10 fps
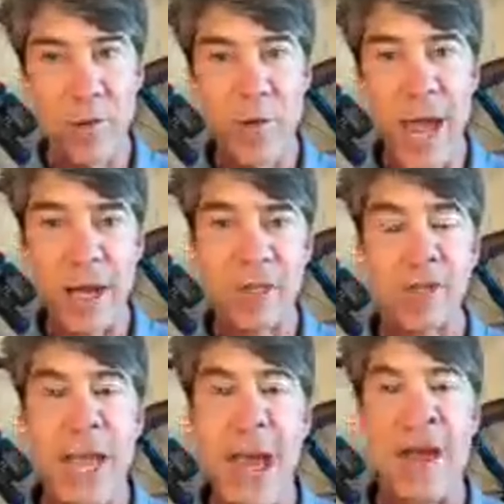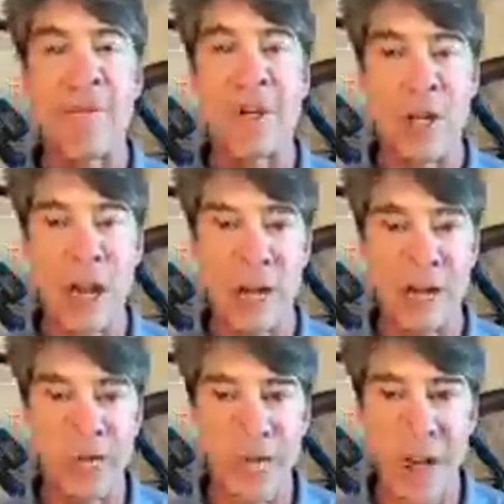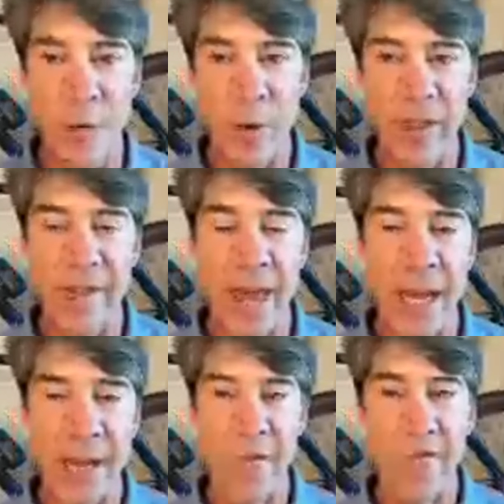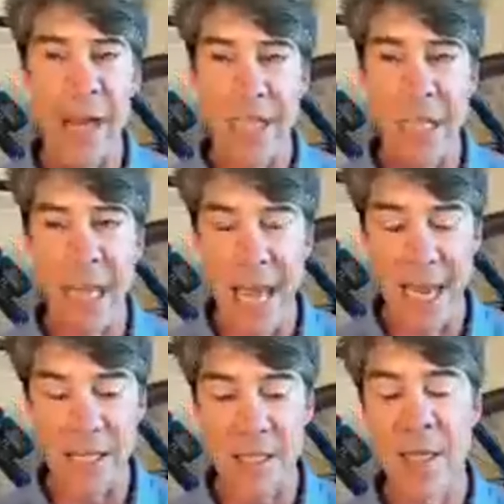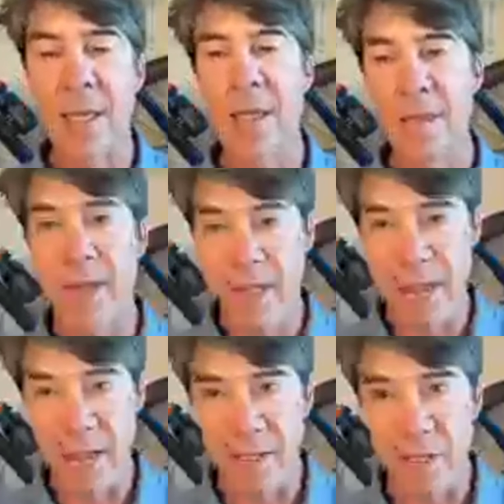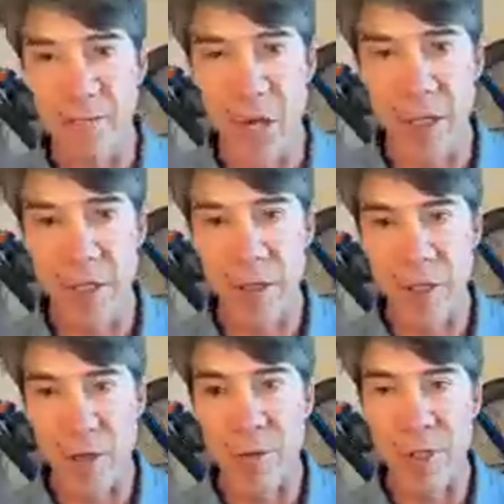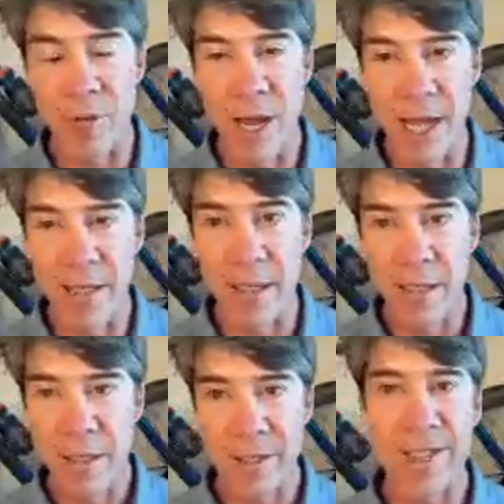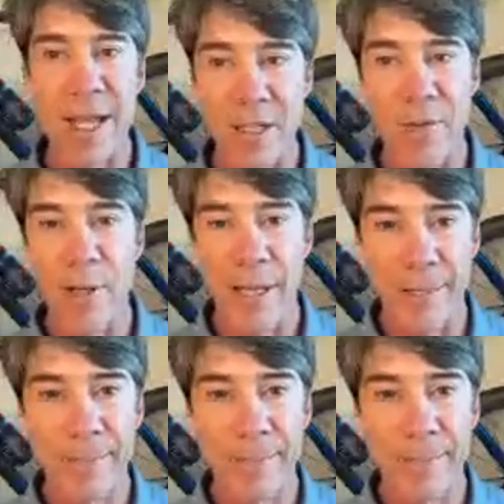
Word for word: actually averaged out and fell within that. And if that's the case, then yes, you've done your zone two ride successfully.